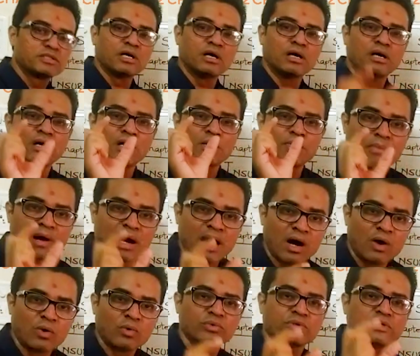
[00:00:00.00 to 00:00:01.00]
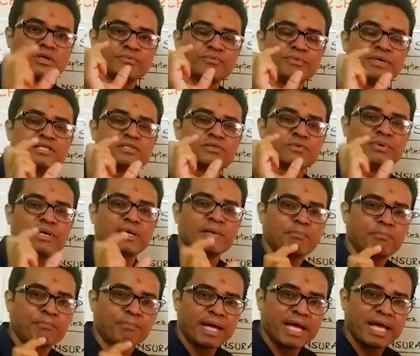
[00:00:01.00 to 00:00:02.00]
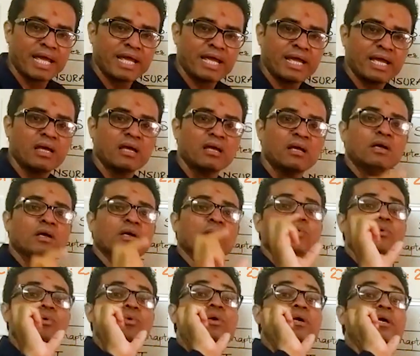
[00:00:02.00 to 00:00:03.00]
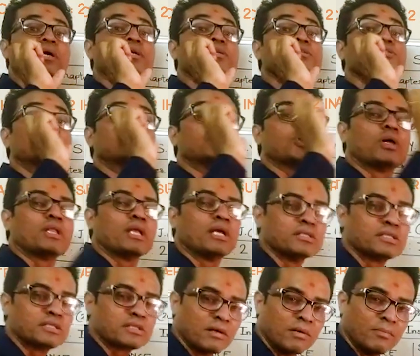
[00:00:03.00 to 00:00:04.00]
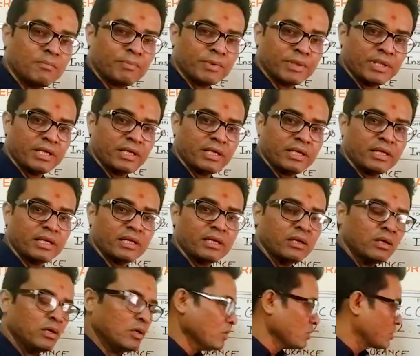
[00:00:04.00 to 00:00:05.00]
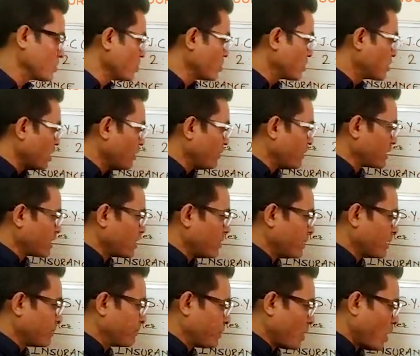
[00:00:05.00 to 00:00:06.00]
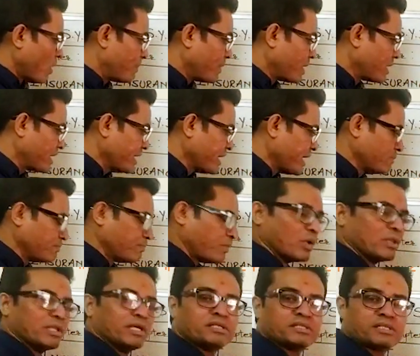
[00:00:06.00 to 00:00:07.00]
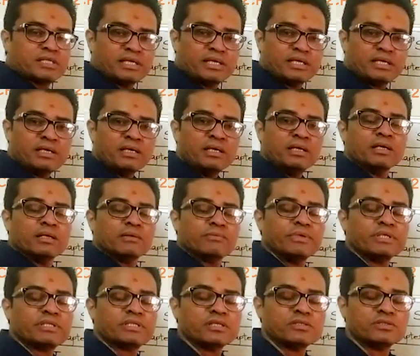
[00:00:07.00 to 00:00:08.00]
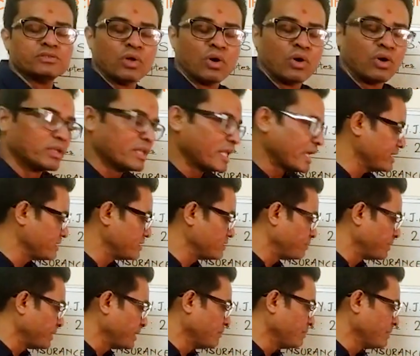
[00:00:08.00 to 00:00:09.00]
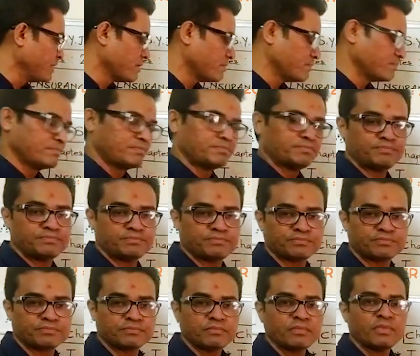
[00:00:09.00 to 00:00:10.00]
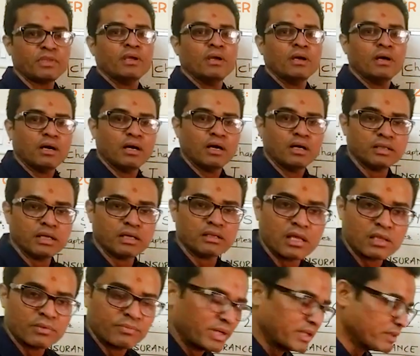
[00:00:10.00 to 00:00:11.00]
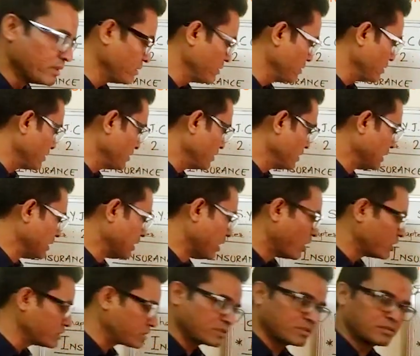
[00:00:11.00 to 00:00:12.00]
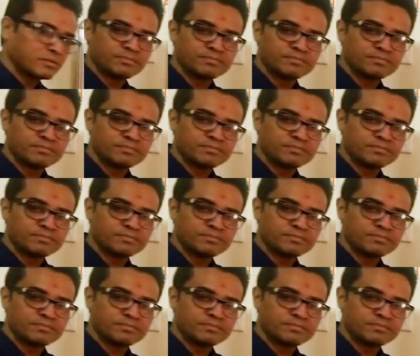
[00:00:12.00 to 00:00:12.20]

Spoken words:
the amount which we pay to insurance company to cover our property and policy, which is known as premium. Another one, loss.